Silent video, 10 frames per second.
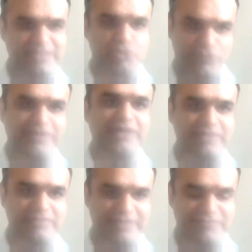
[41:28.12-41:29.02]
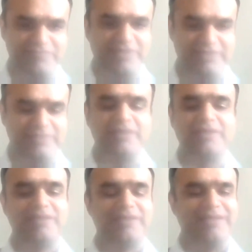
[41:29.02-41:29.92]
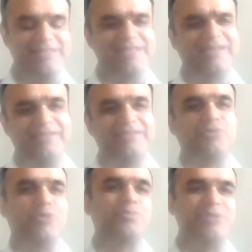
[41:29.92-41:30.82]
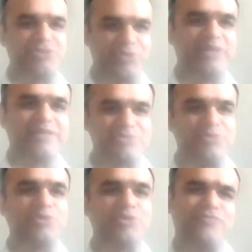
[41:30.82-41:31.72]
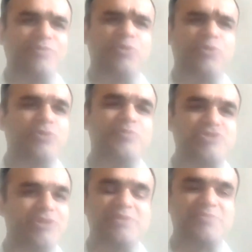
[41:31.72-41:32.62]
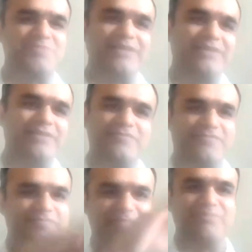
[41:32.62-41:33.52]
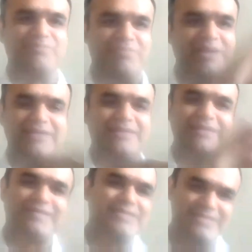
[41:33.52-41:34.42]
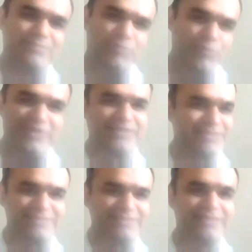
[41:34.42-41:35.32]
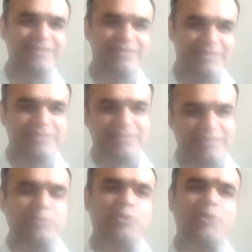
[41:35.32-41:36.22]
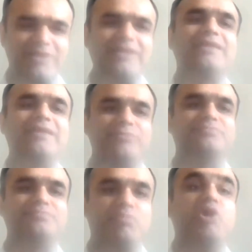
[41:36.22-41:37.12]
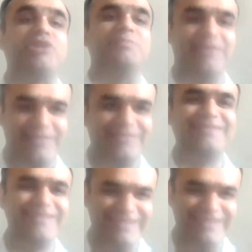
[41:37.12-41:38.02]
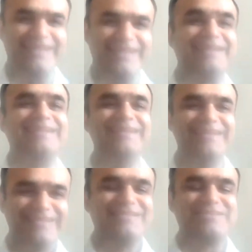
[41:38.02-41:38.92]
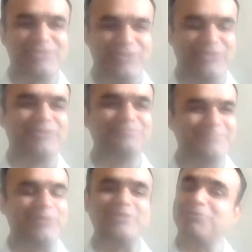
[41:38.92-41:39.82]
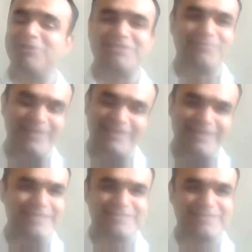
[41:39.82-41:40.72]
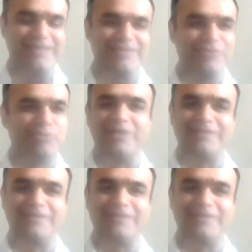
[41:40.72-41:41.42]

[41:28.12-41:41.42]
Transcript: rate so far that we've done. And secondly, they're hold to maturity. So, you know, from a hold to maturity perspective, market interest rate movements don't really bother me, right? So, you know, it's a question better asked and a view better